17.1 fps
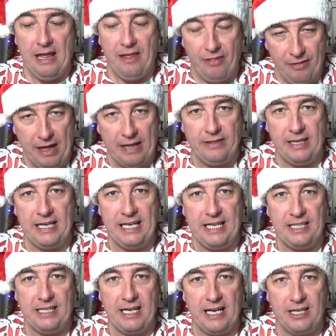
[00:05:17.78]
then the
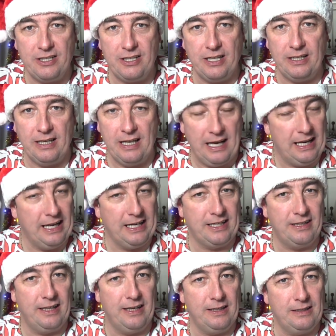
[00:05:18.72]
heat kicks in. I
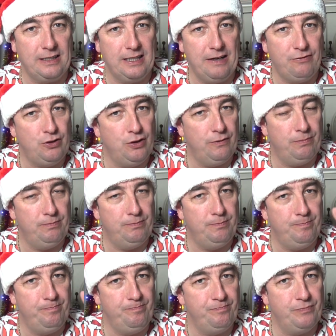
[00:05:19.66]
like that. Gives you
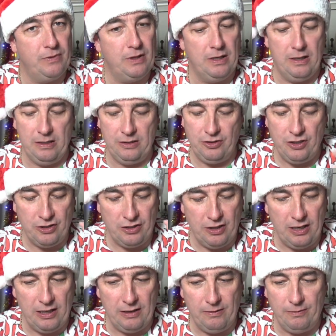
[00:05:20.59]
just
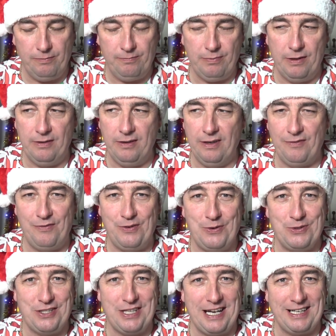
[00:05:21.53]
a
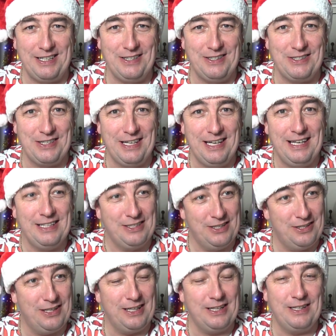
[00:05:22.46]
few seconds
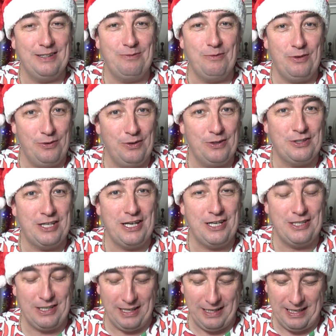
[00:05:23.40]
to think, oh, it
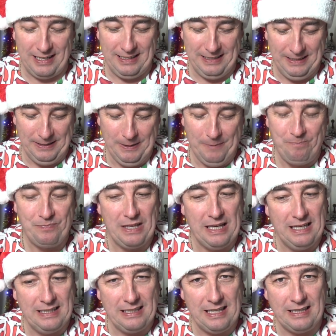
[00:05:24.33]
tastes like that.
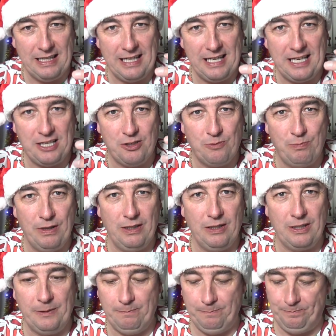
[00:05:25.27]
And then the heat's
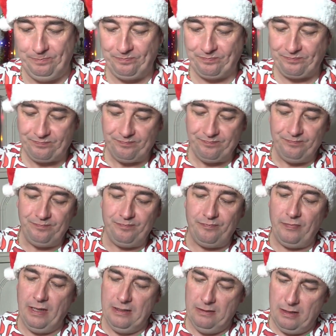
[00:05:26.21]
building.
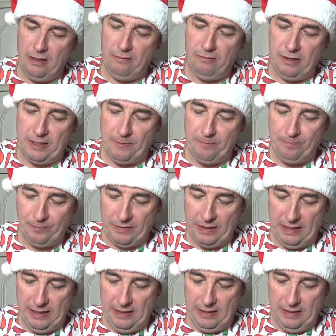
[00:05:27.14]
It's lovely.
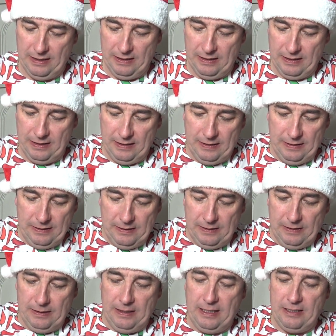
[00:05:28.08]

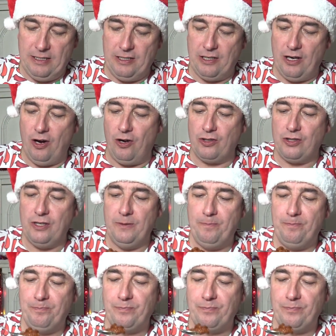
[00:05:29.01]
It is hot.